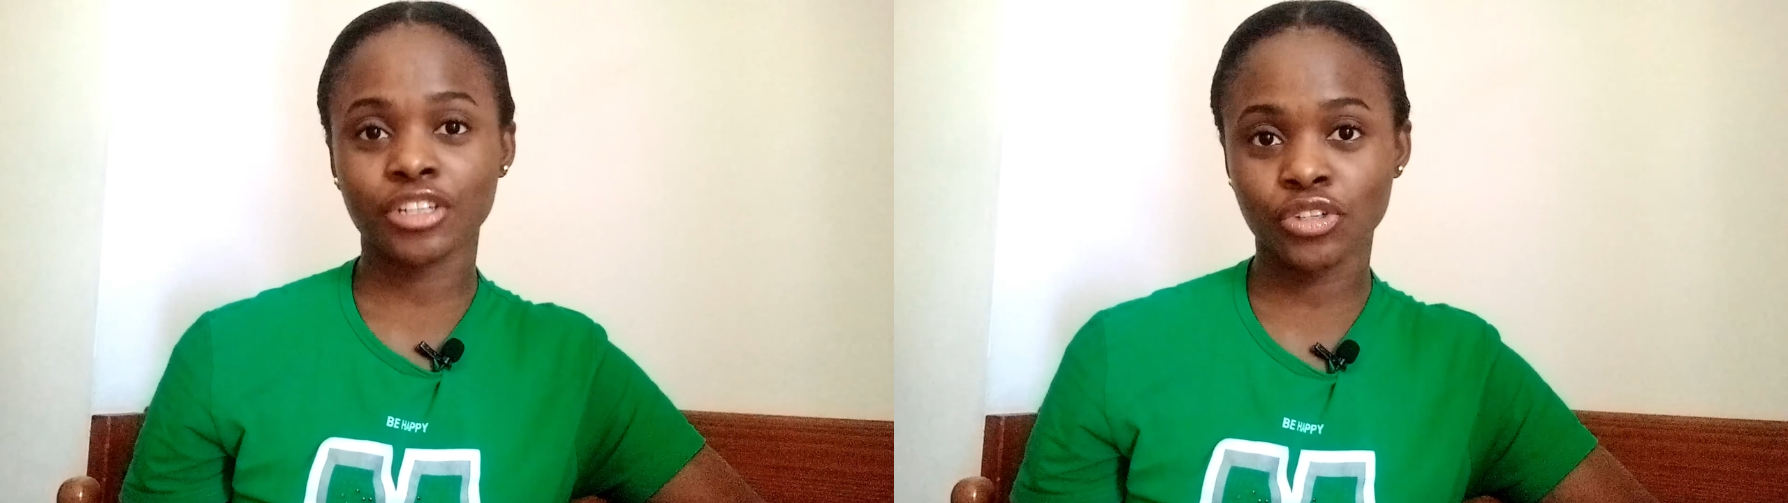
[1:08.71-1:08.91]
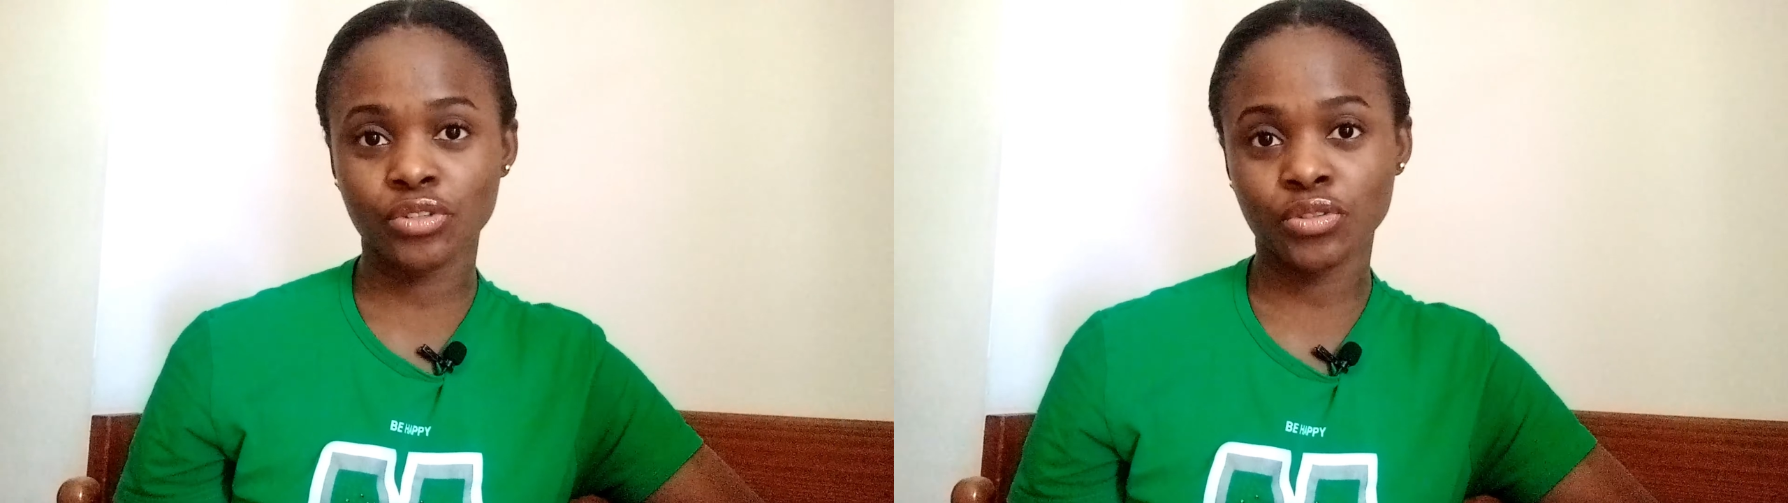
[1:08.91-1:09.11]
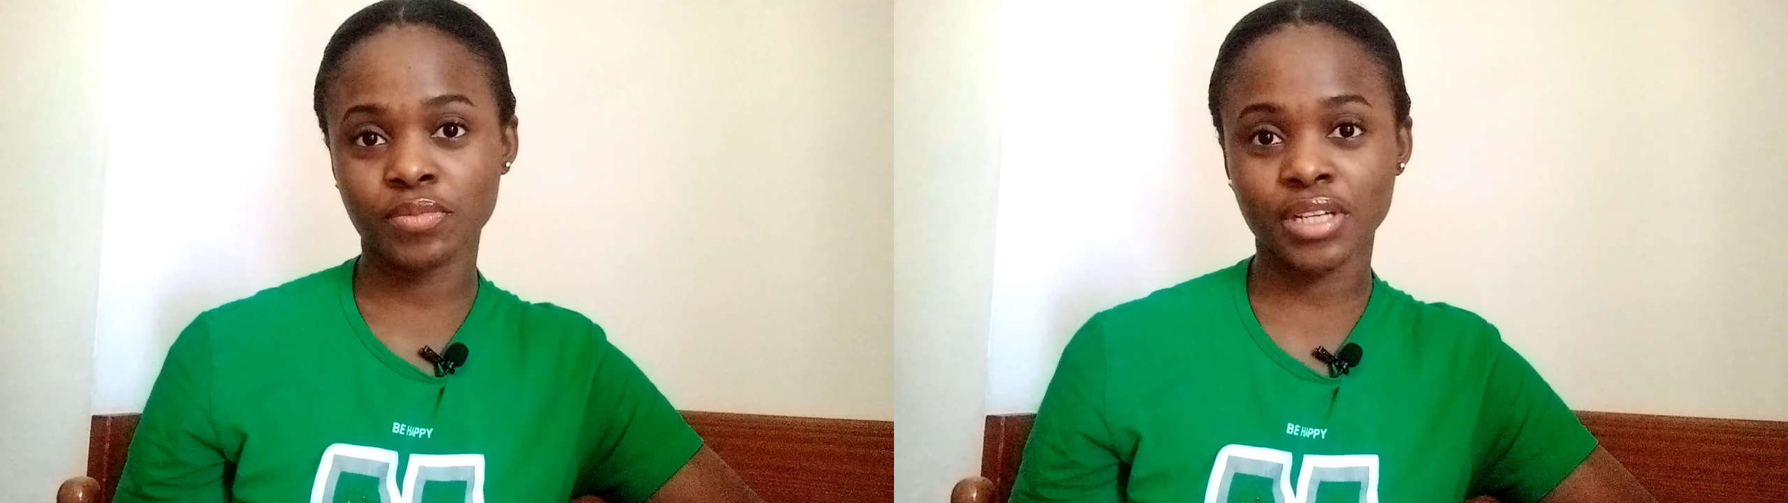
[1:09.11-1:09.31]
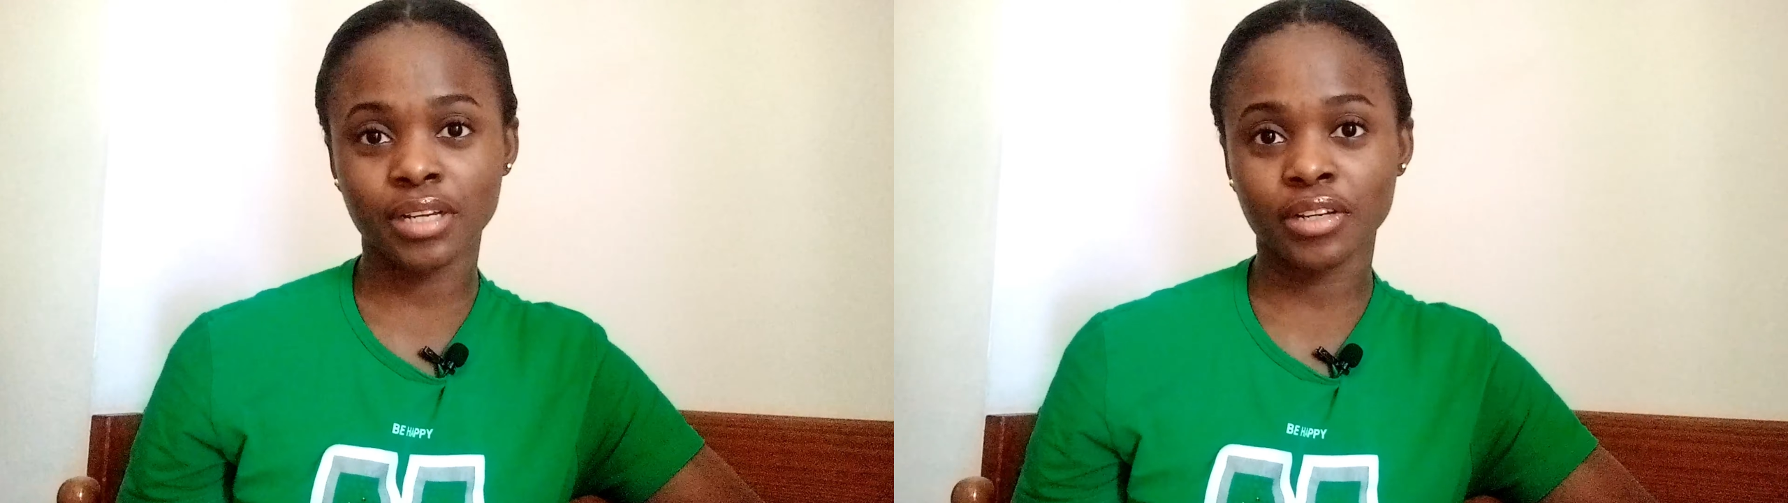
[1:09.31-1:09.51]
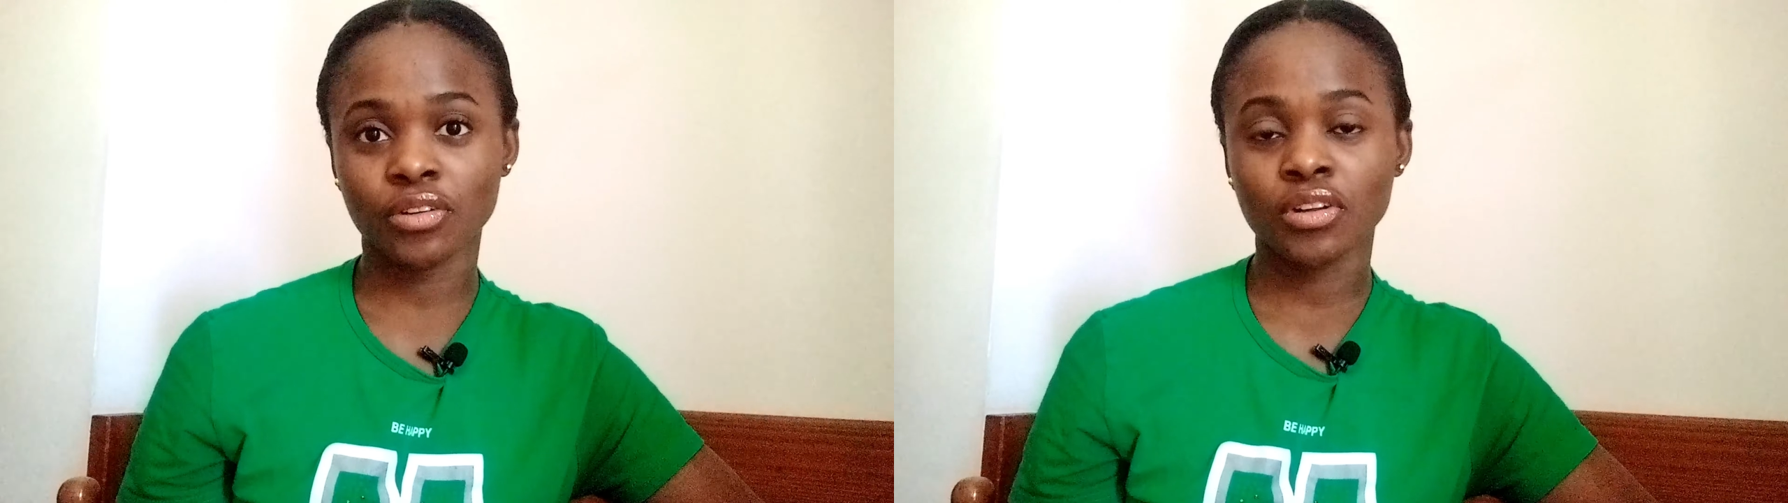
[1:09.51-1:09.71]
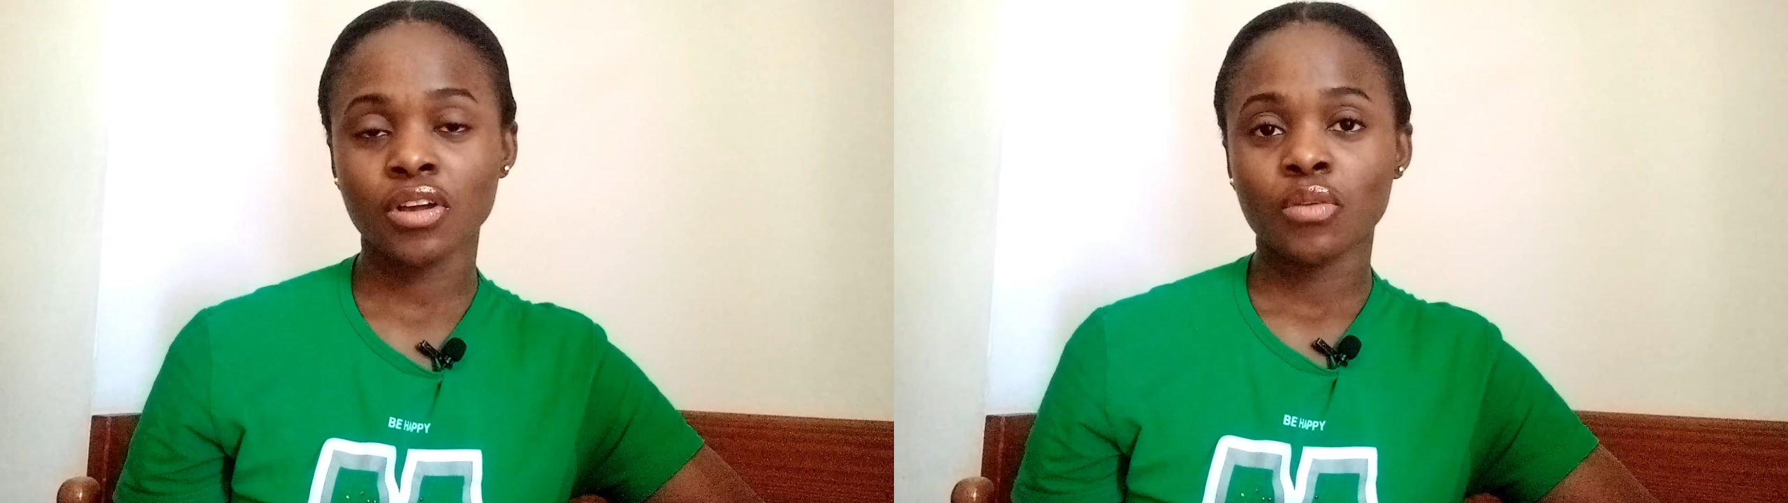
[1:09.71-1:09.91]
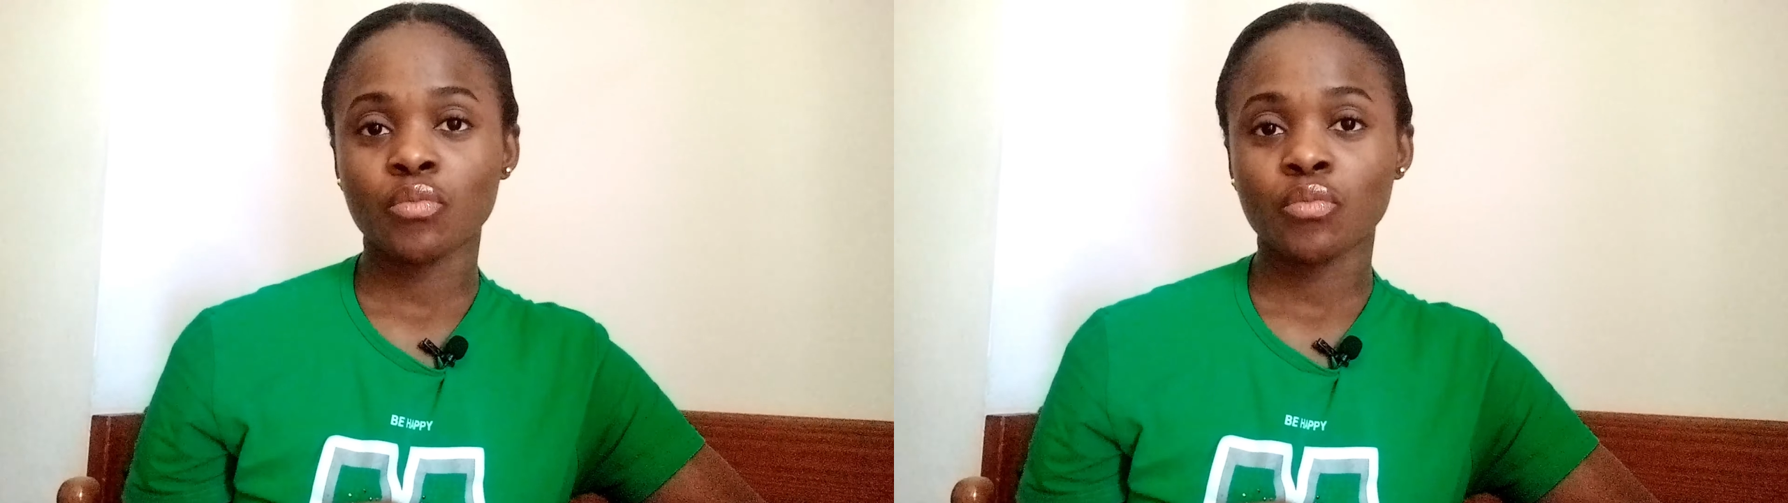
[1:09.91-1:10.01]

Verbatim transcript: a YouTube channel.